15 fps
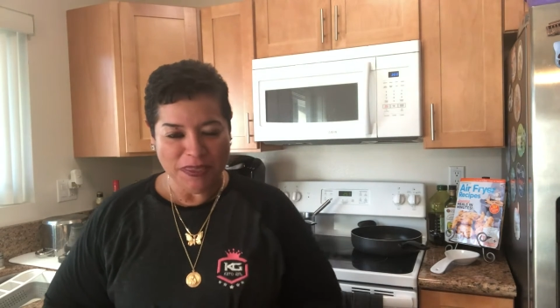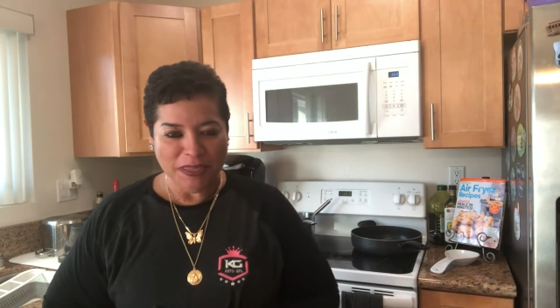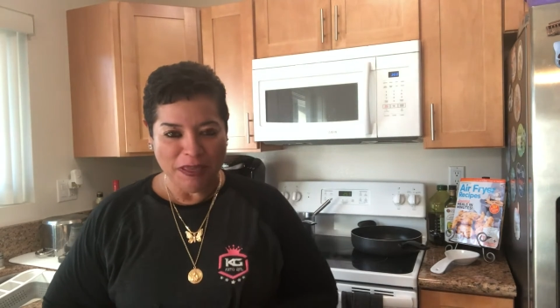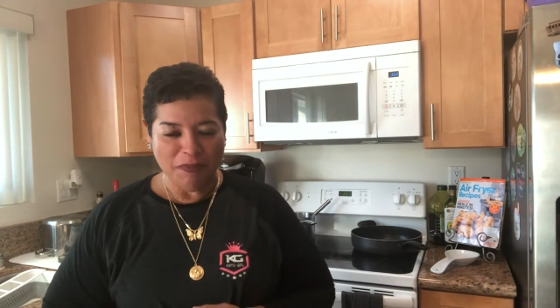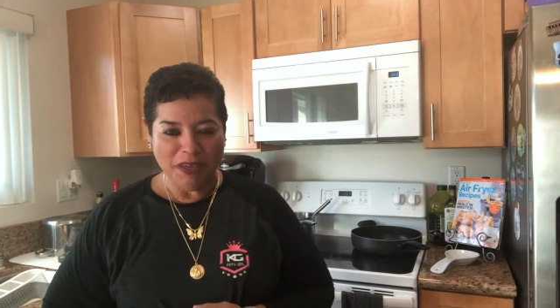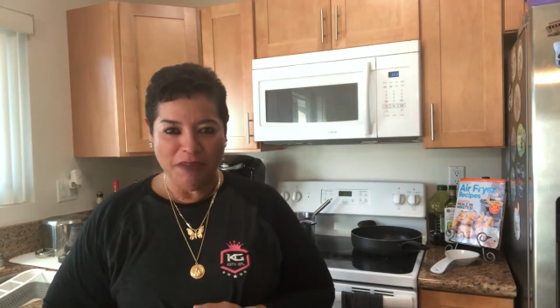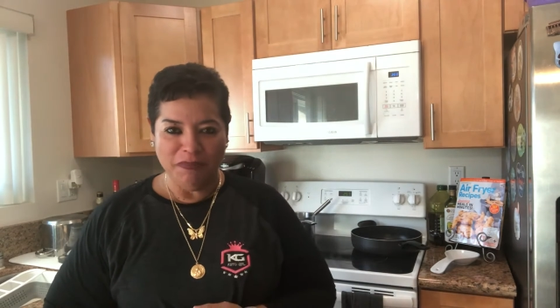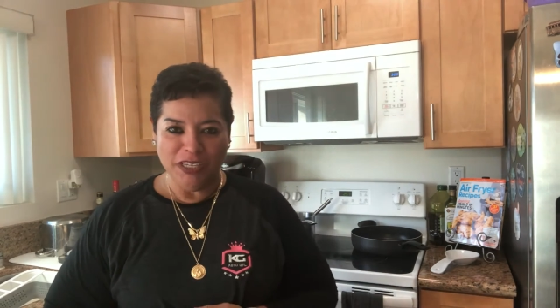I'm
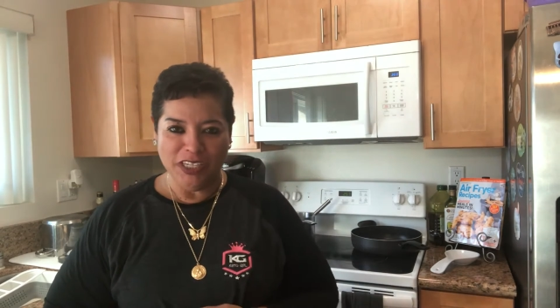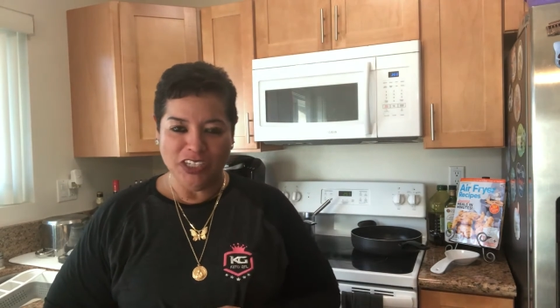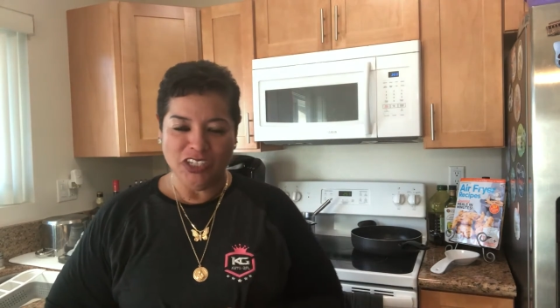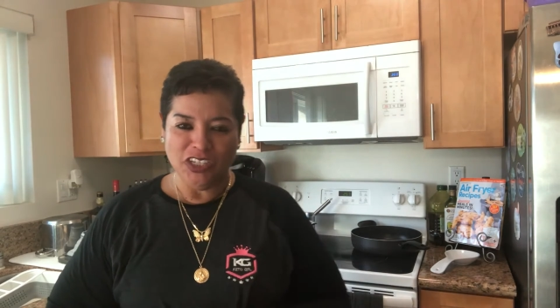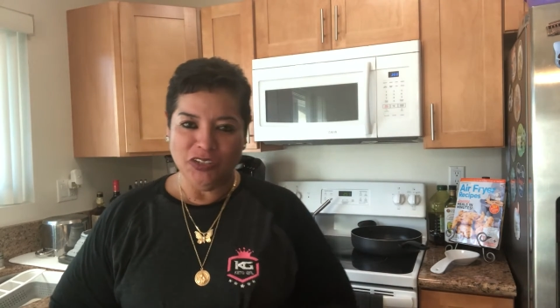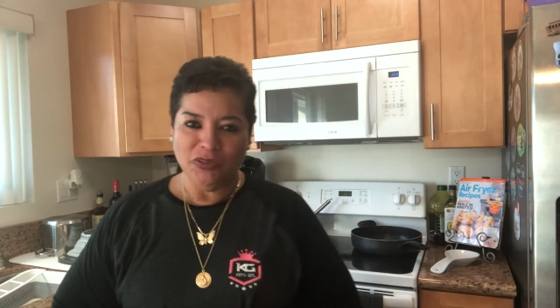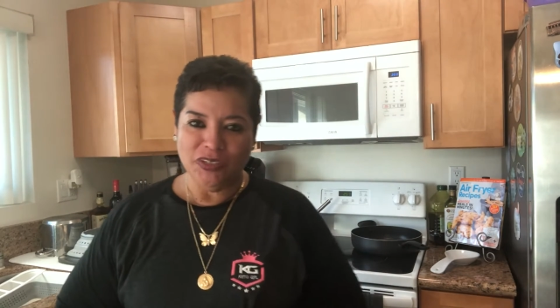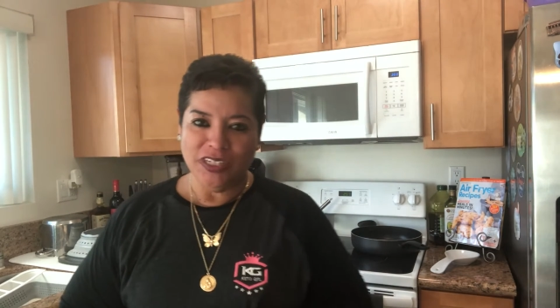coming to
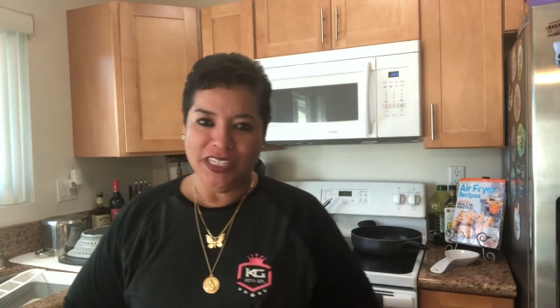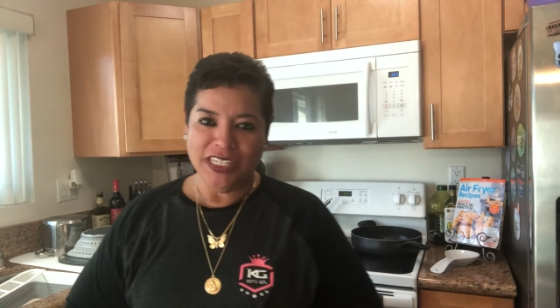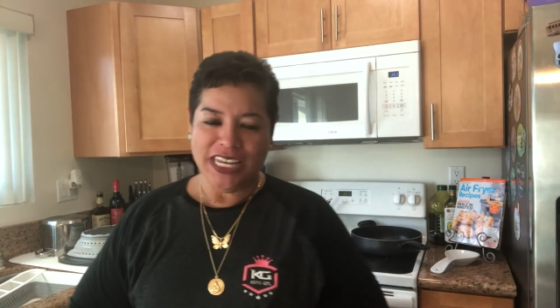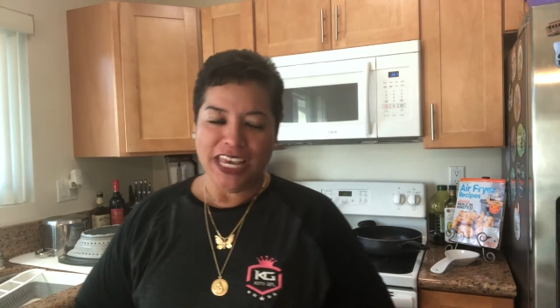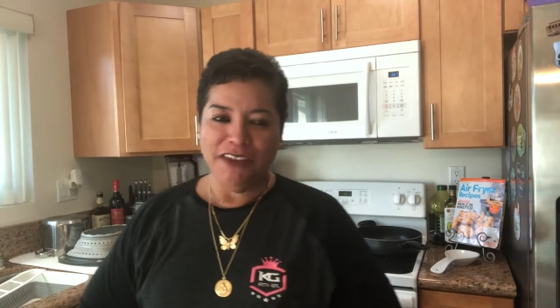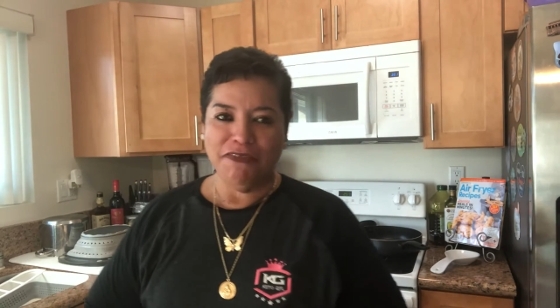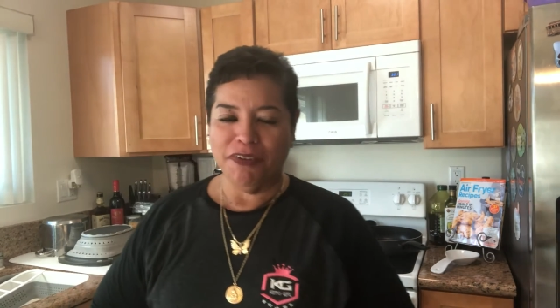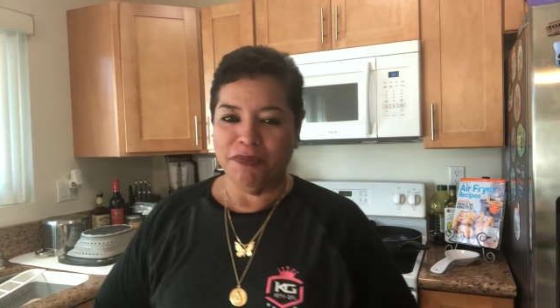you
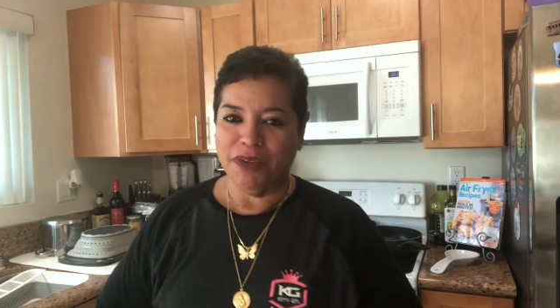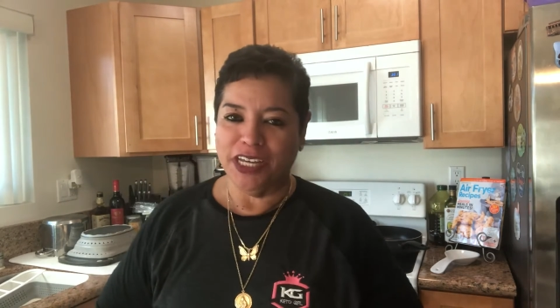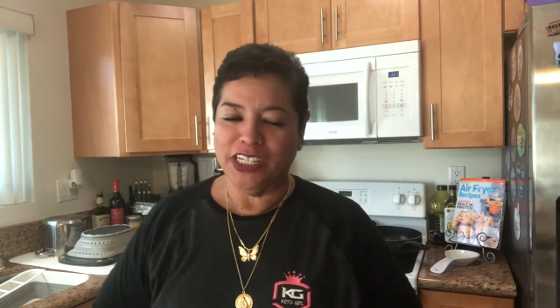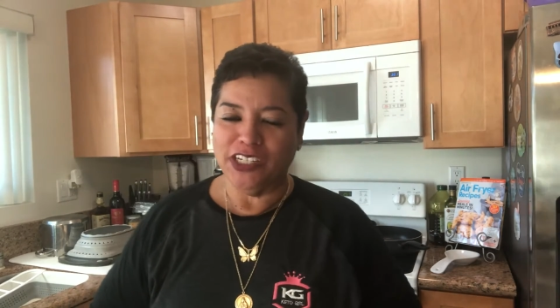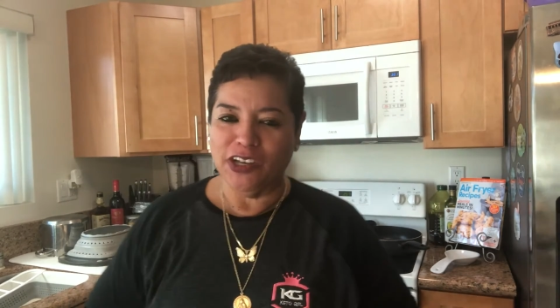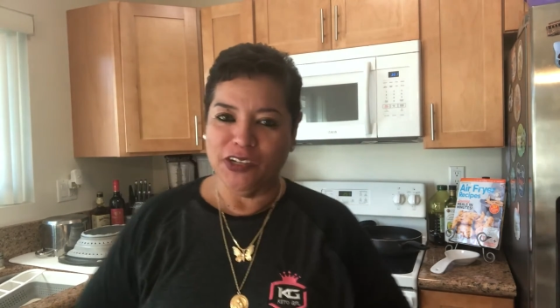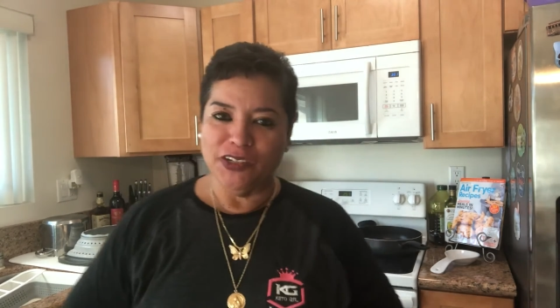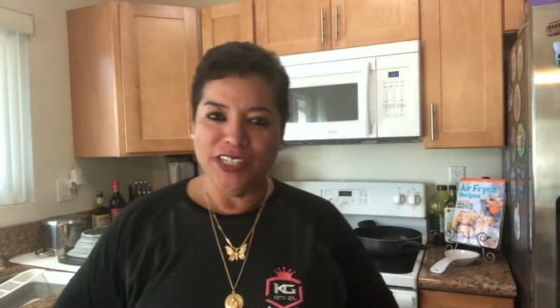today from my
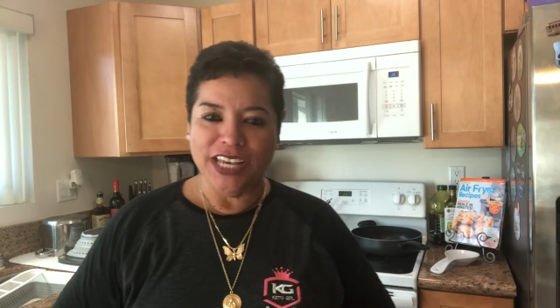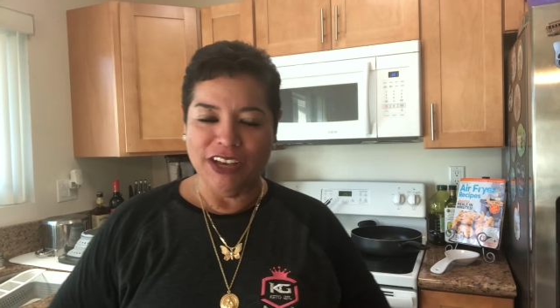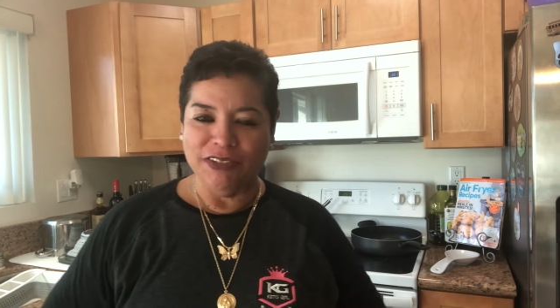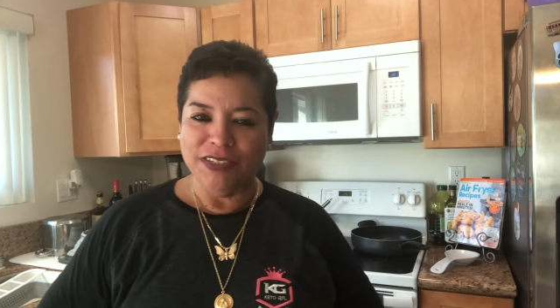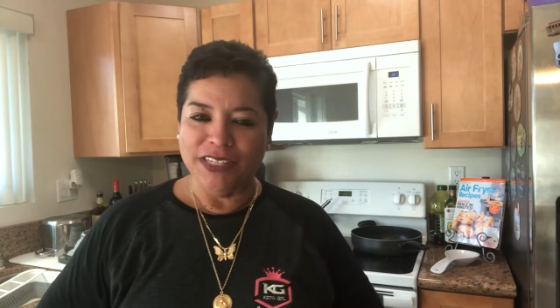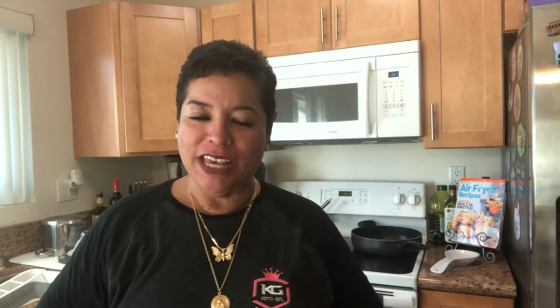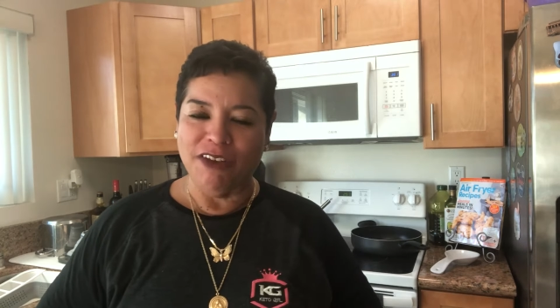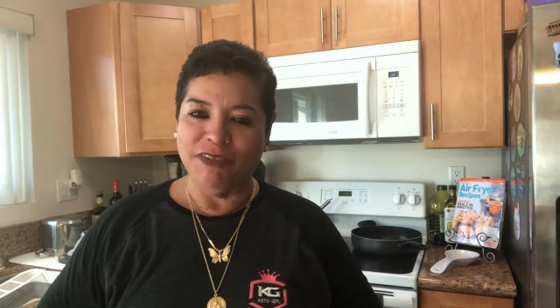daughter's
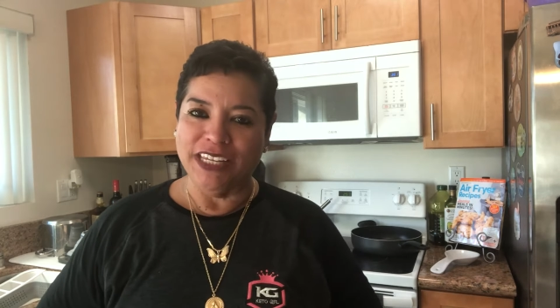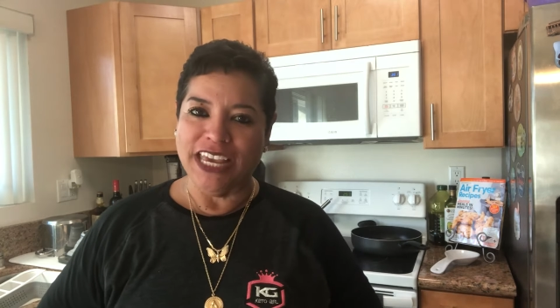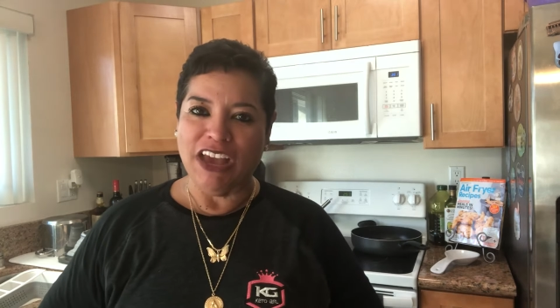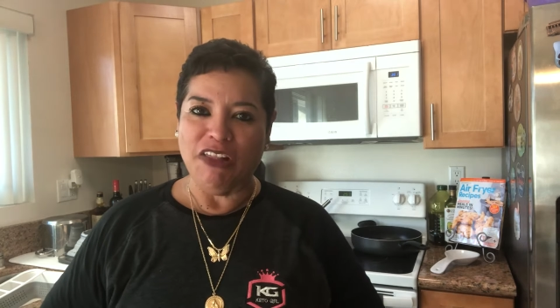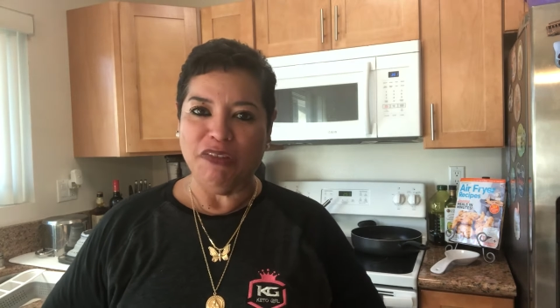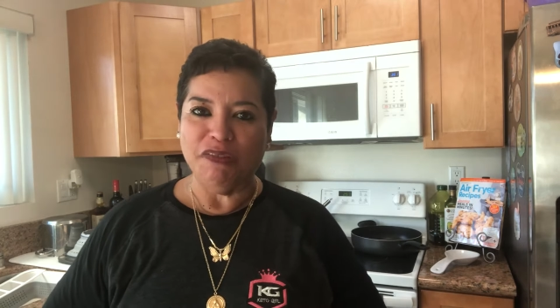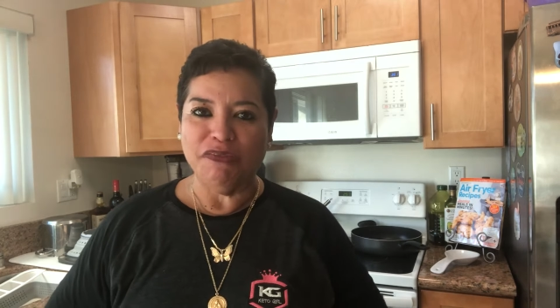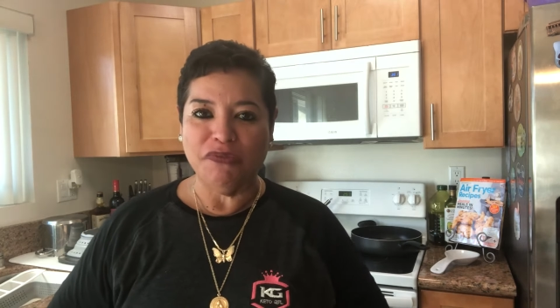house out in
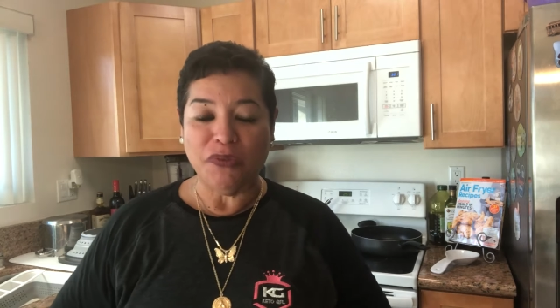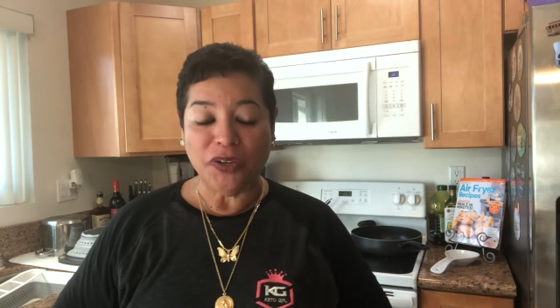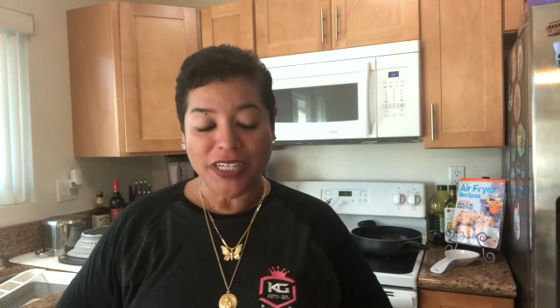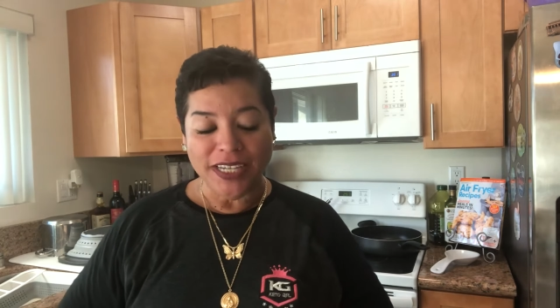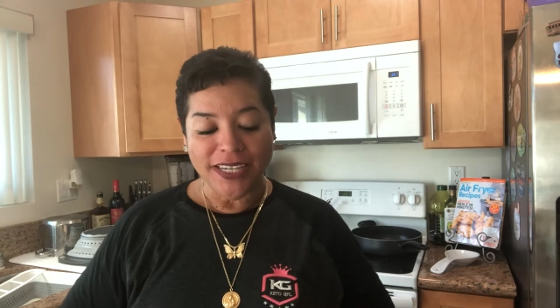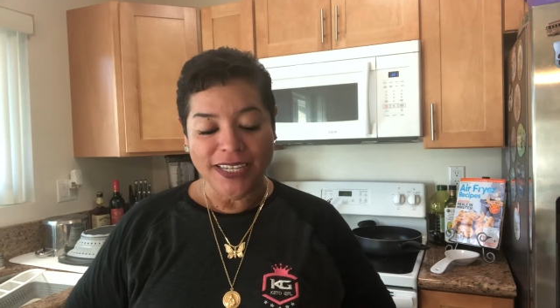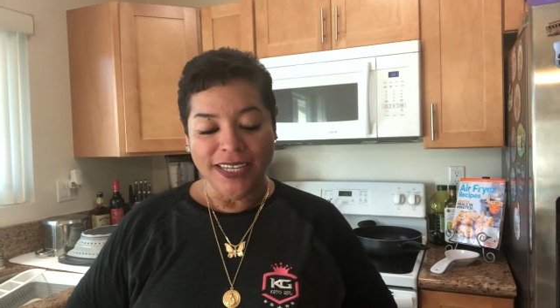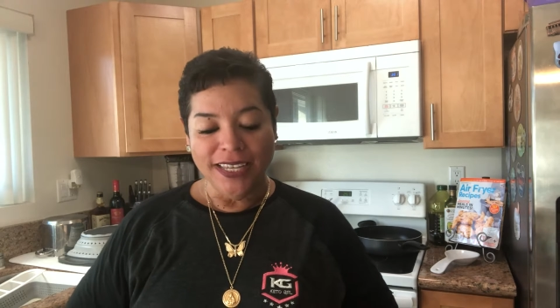
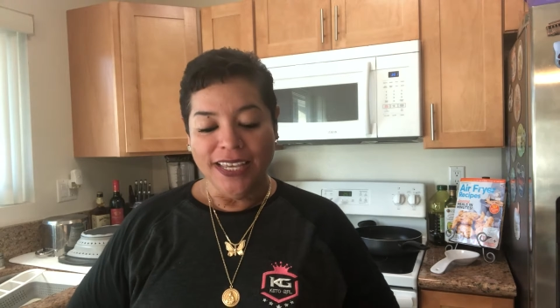California.